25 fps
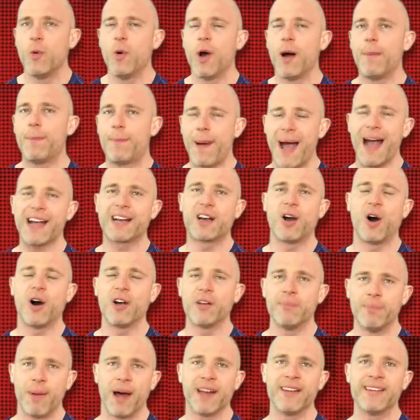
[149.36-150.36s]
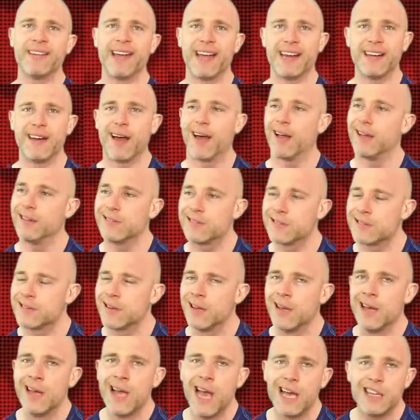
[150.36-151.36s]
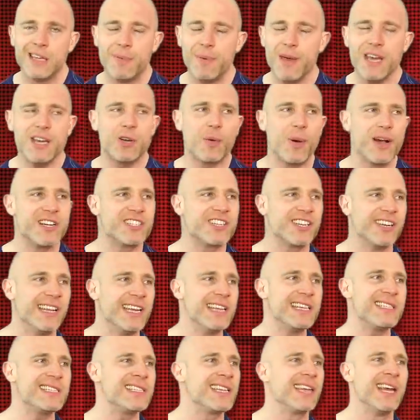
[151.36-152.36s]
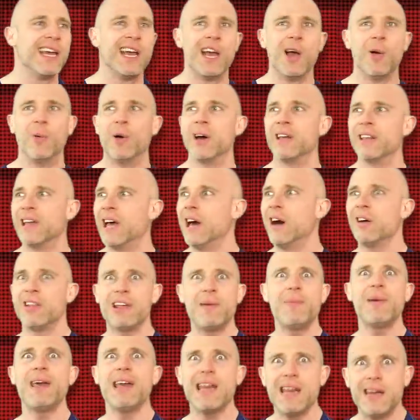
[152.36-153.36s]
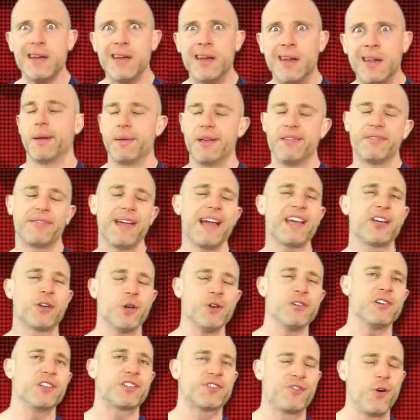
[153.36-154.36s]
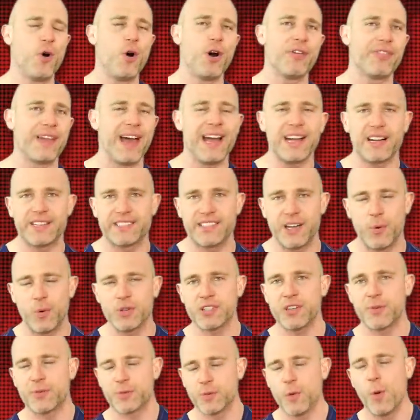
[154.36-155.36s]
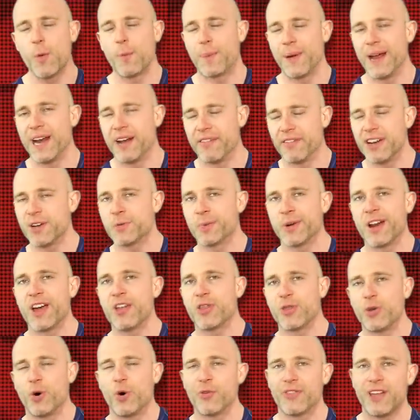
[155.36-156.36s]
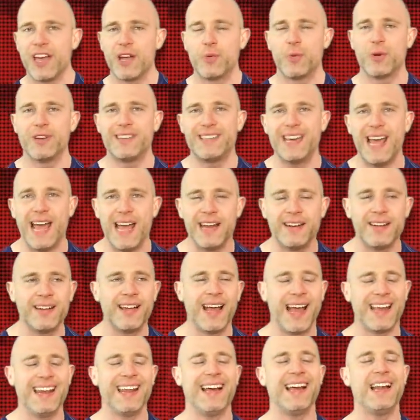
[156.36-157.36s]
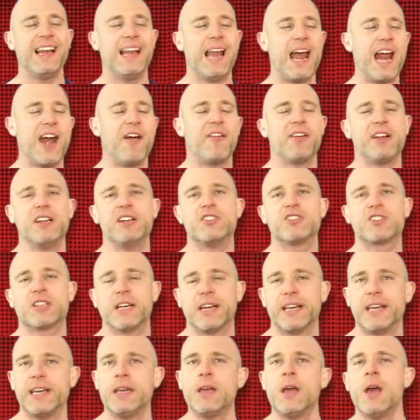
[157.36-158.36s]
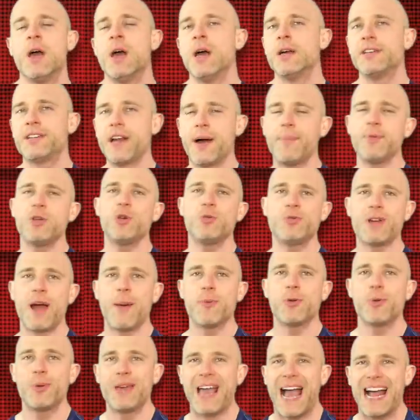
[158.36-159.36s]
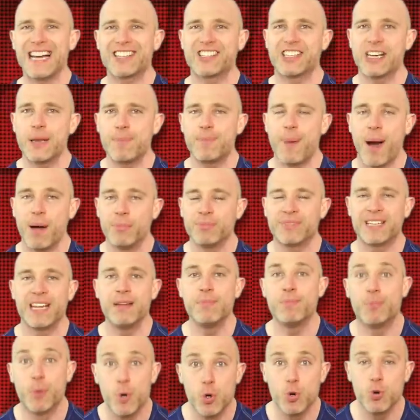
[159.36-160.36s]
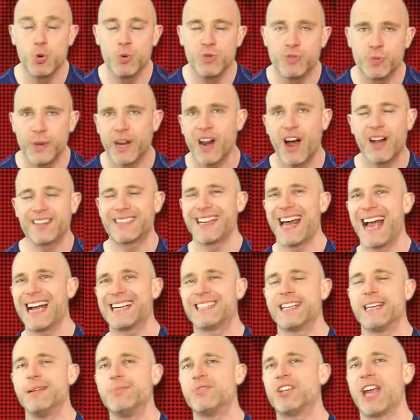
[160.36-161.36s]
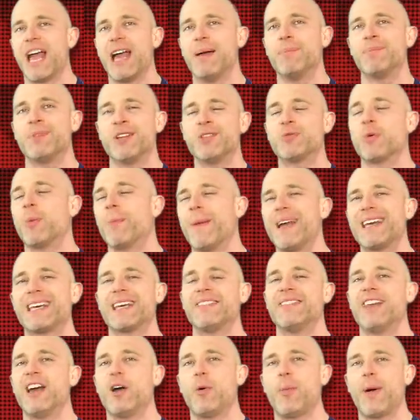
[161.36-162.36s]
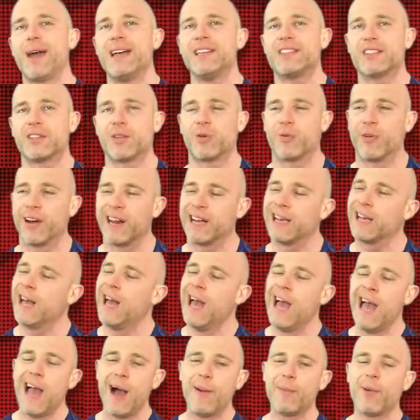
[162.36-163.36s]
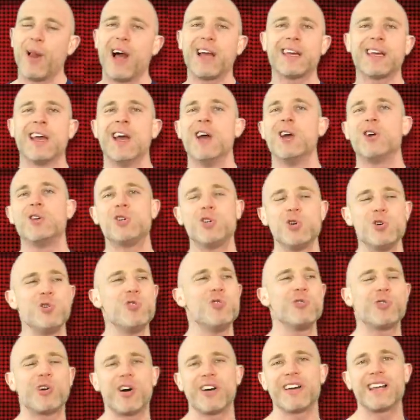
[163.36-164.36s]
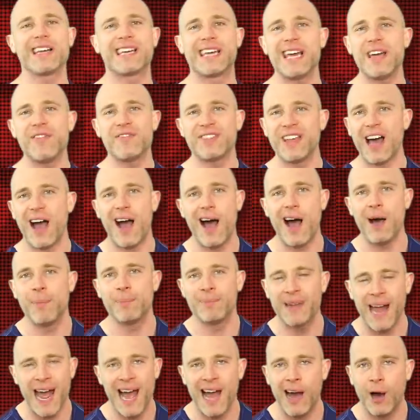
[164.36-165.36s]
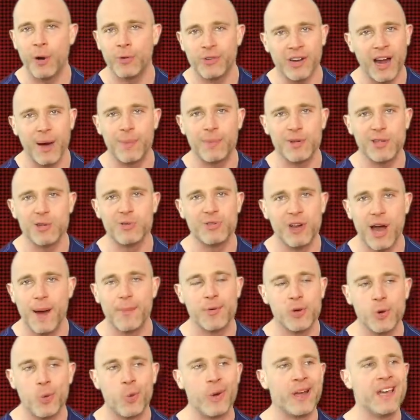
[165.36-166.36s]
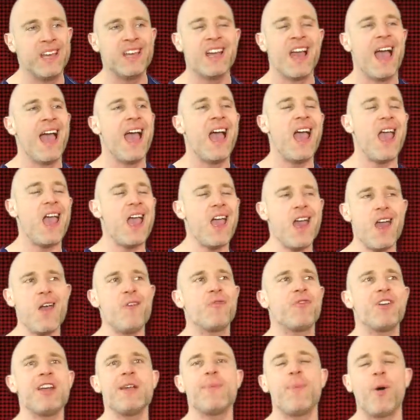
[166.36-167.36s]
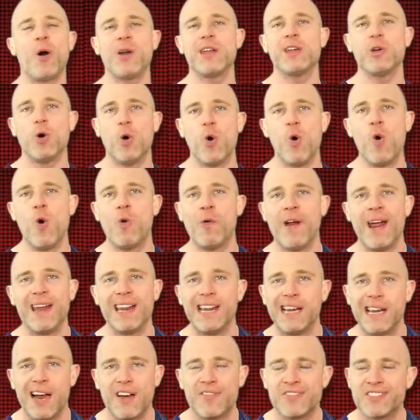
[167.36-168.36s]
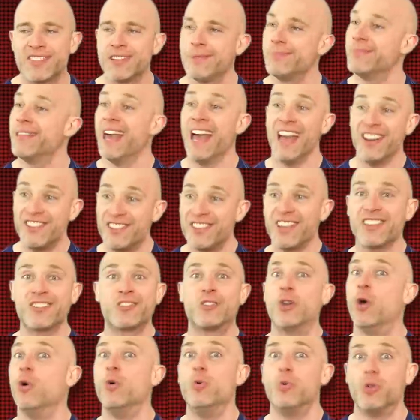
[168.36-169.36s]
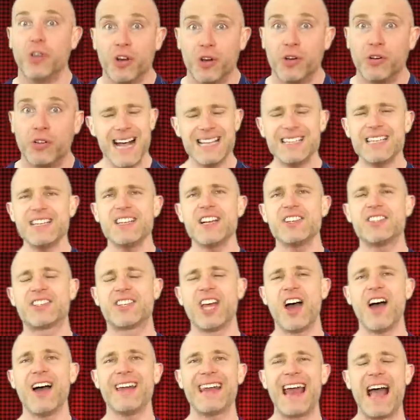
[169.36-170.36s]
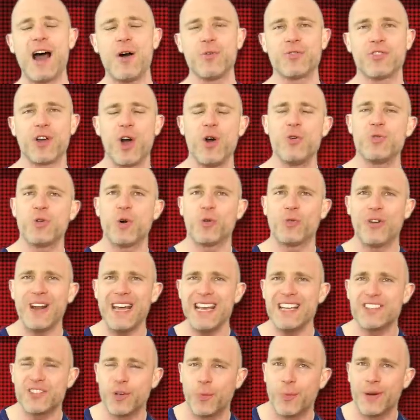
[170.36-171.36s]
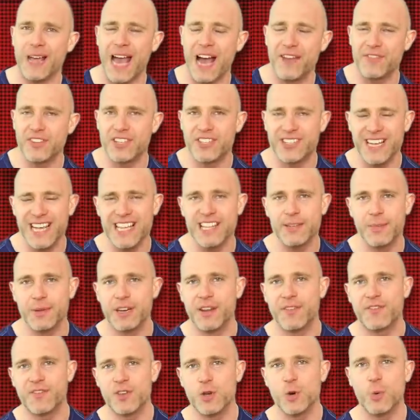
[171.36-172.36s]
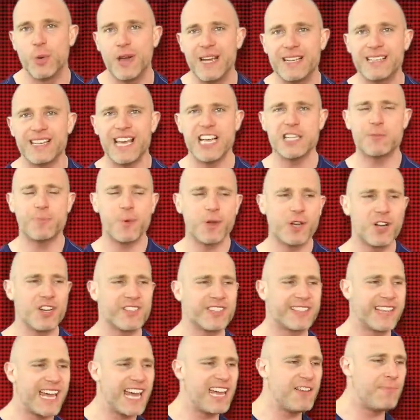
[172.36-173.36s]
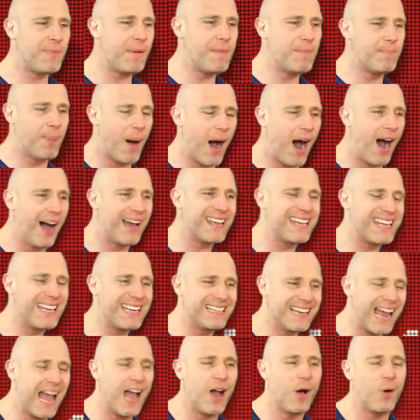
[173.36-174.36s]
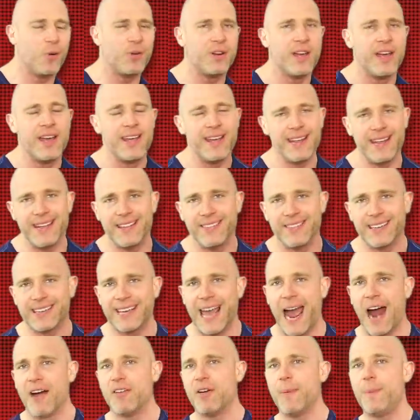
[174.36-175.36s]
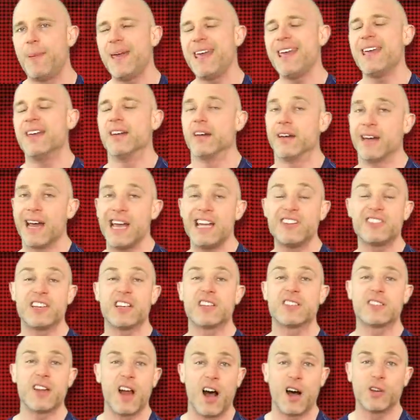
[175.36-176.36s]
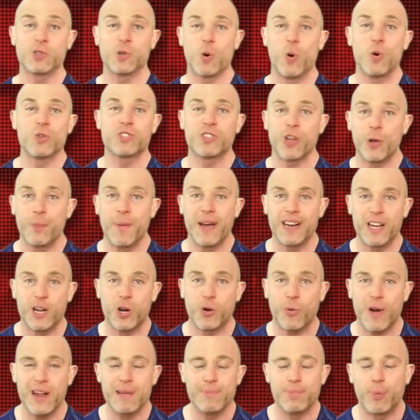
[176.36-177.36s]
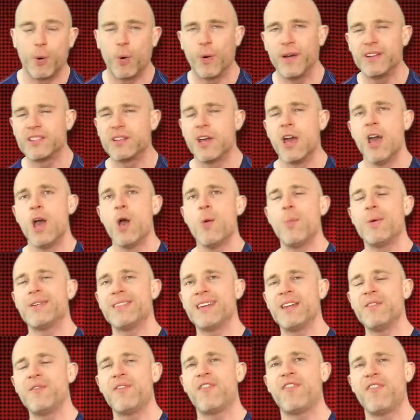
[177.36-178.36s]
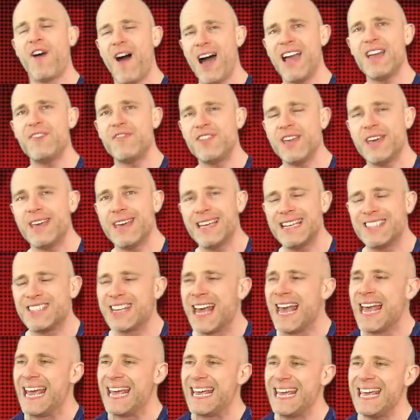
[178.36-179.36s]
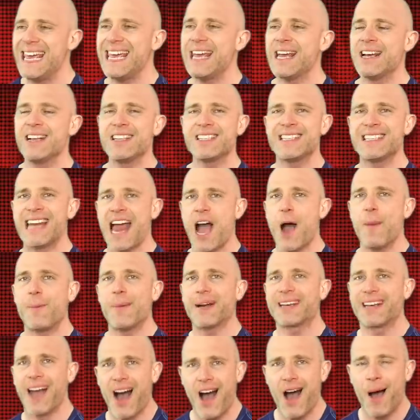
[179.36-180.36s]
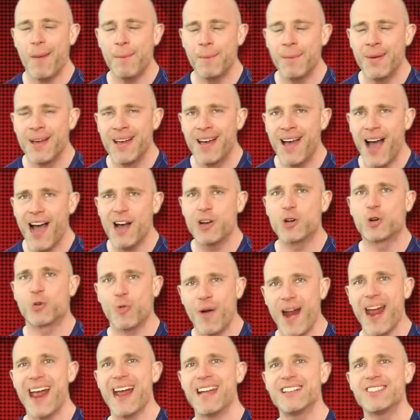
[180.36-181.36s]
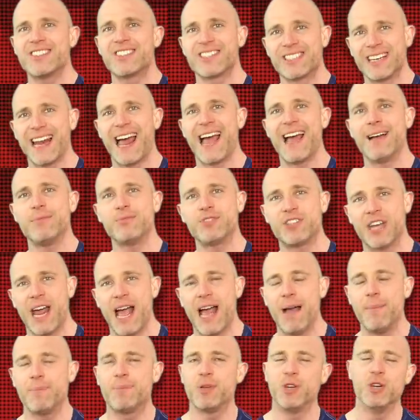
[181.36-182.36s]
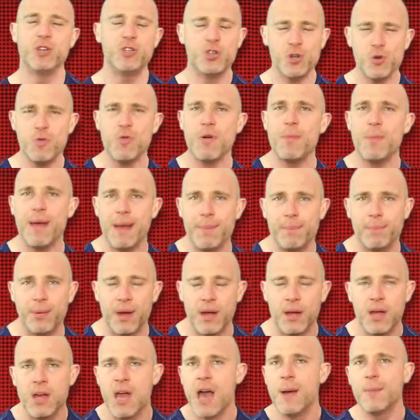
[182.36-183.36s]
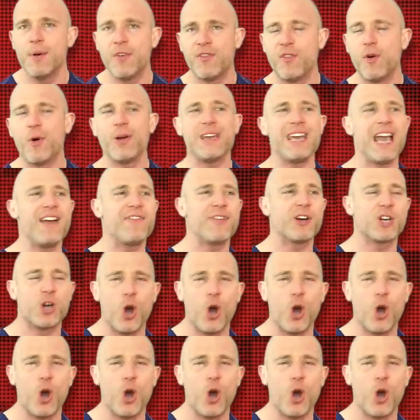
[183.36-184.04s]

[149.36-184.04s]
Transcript: were back on Monday nights. And the big question is, where the hell they been? I mean, thank goodness for that, because there was a small period when I thought they were dead, and hilariously, WWE actually pumped in boos when our tag team champions were making their way to the ring. I'm like, you gotta give that up now, WWE. Everybody already loves them, they're just too good. As it does turn out though, the reason we haven't seen them in a few weeks is because they've been partying down in the Caribbean. And AJ Styles also made a great point. Within 5 years, he has now become a Grand Slam champion. Do you remember before he ever